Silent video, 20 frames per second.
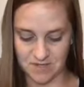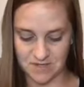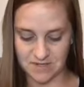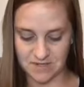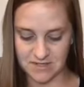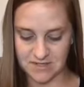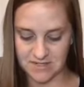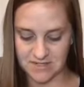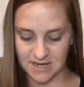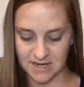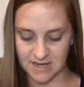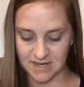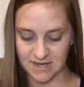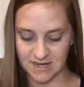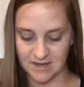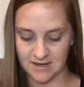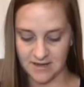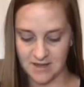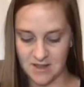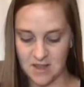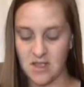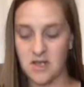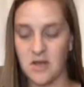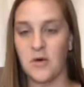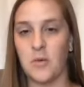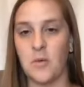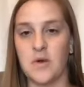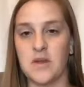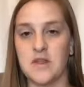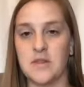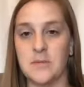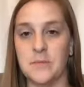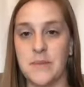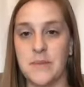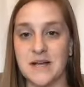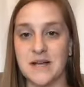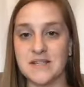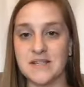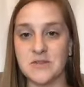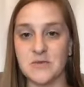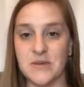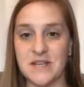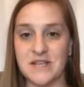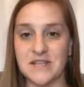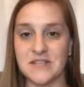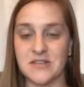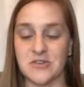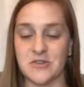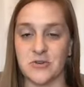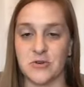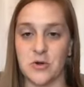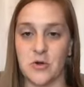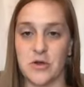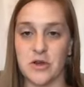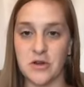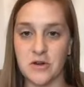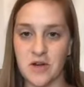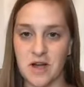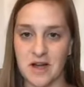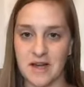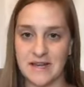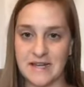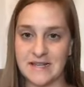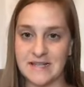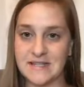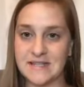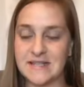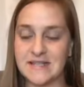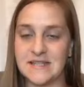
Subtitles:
Second, one of the best ways to grow your audience